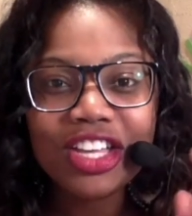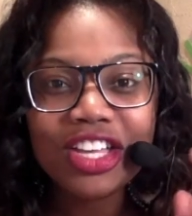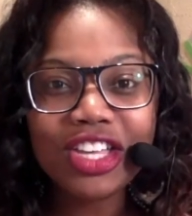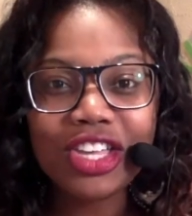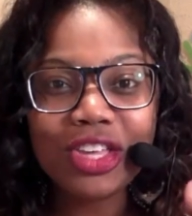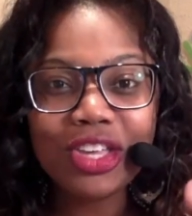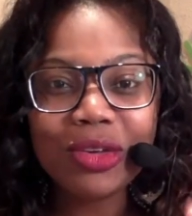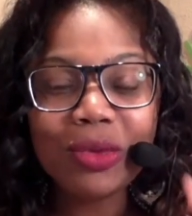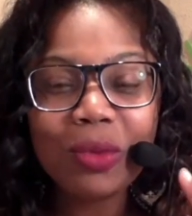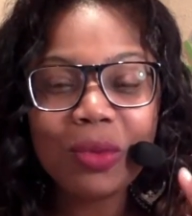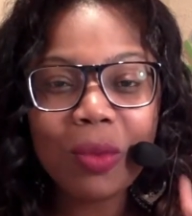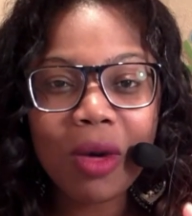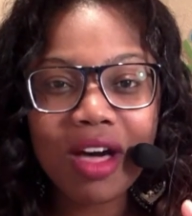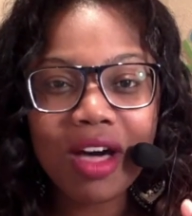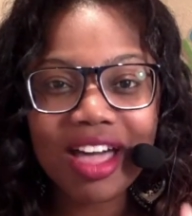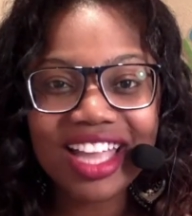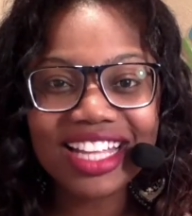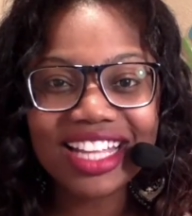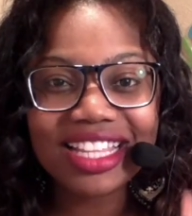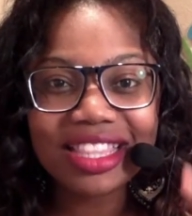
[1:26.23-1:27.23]
You
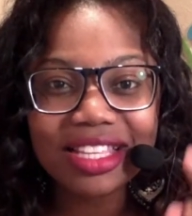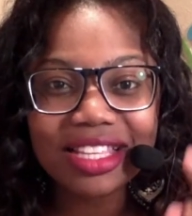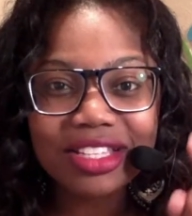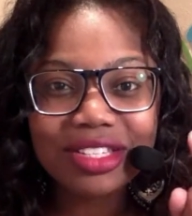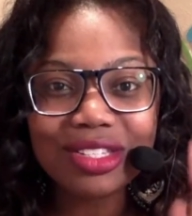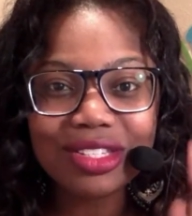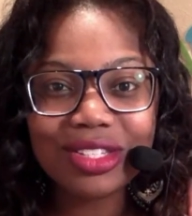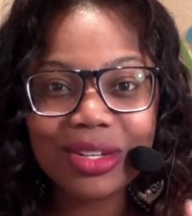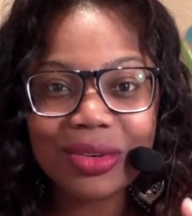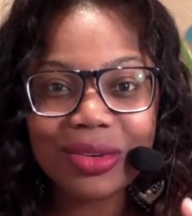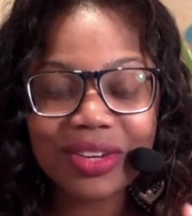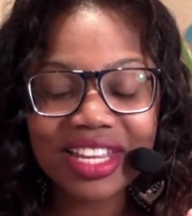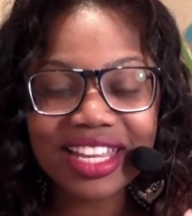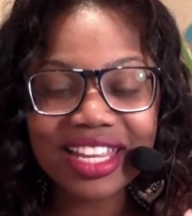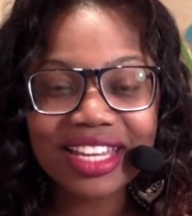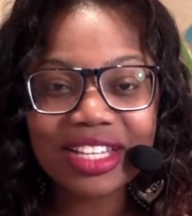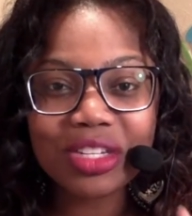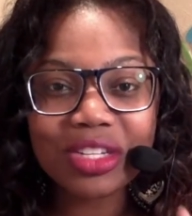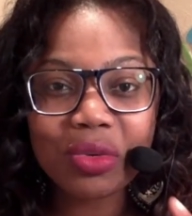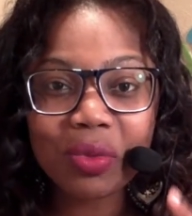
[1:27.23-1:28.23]
want the
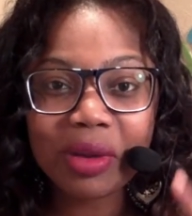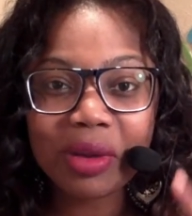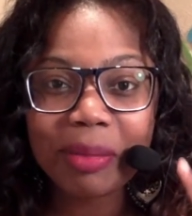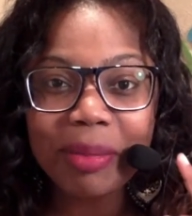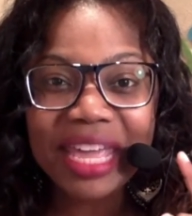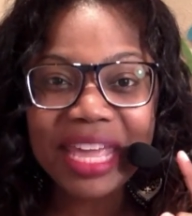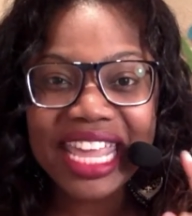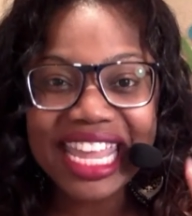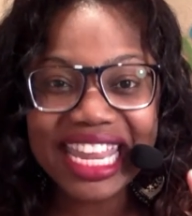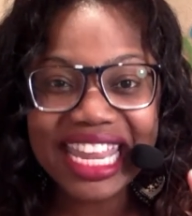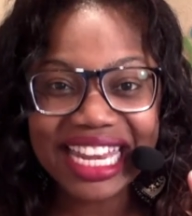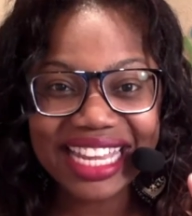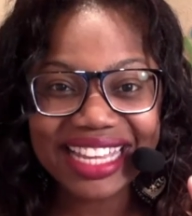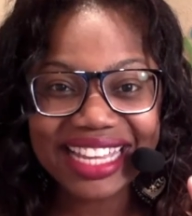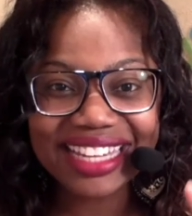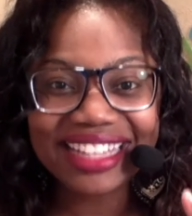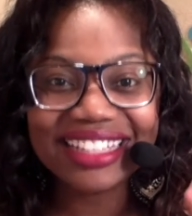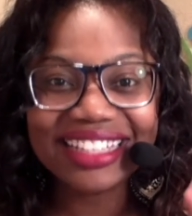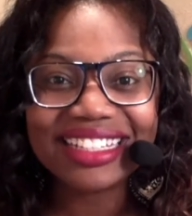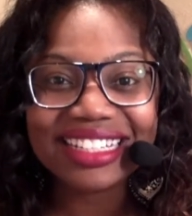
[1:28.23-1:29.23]
student to repeat
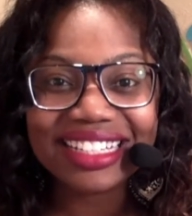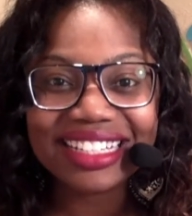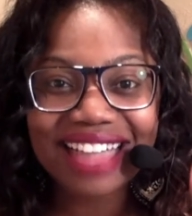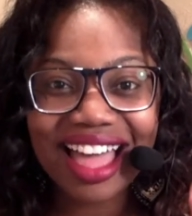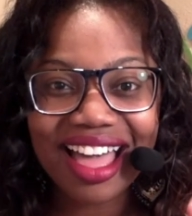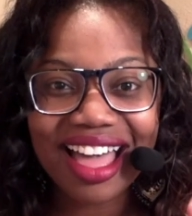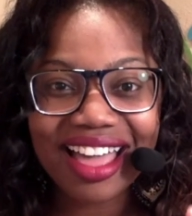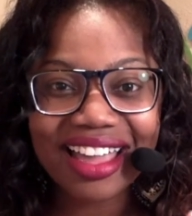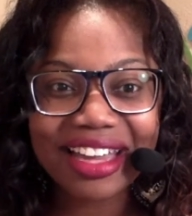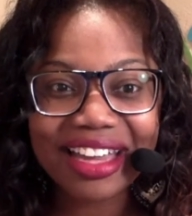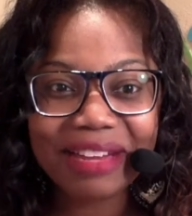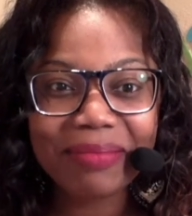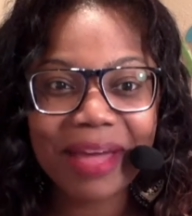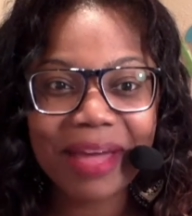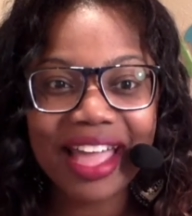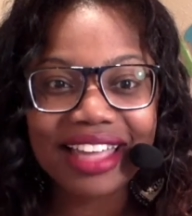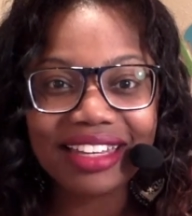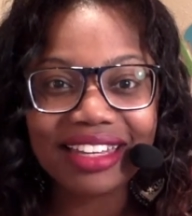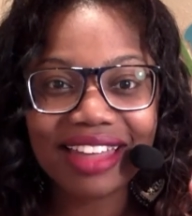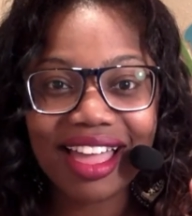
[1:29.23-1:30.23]
it line
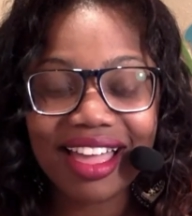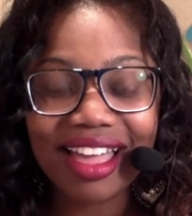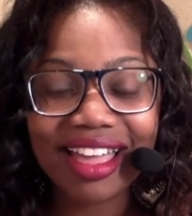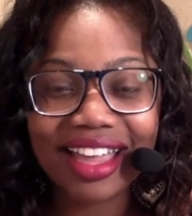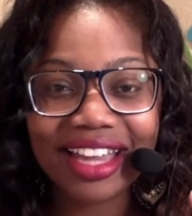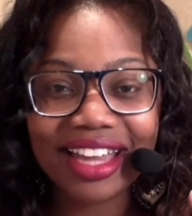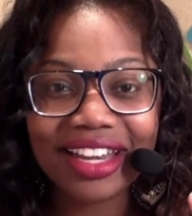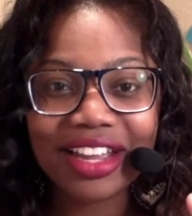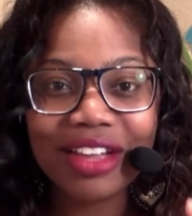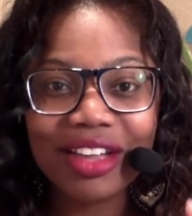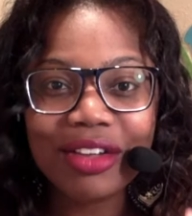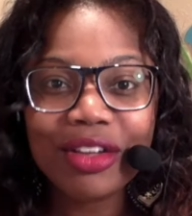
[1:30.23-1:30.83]
by line.